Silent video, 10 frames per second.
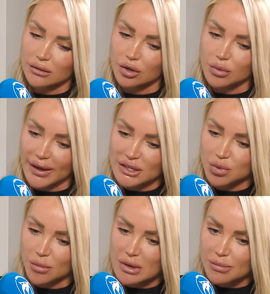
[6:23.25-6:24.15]
I thought, well, that's
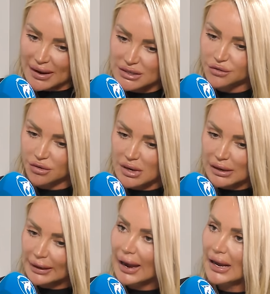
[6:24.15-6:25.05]
probably better for me,
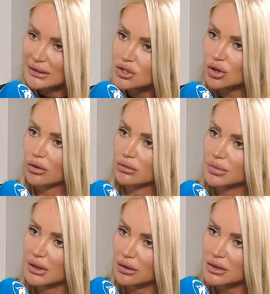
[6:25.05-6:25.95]
like hands on,
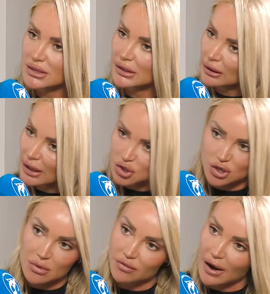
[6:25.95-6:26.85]
because in a
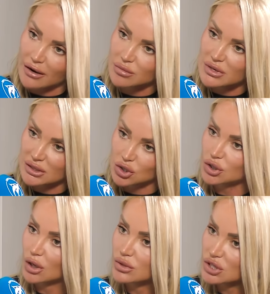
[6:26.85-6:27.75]
classroom environment, I just
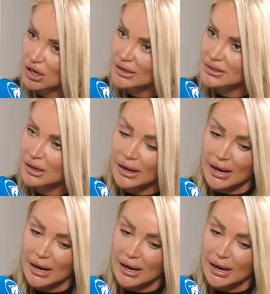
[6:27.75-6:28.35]
go to shit.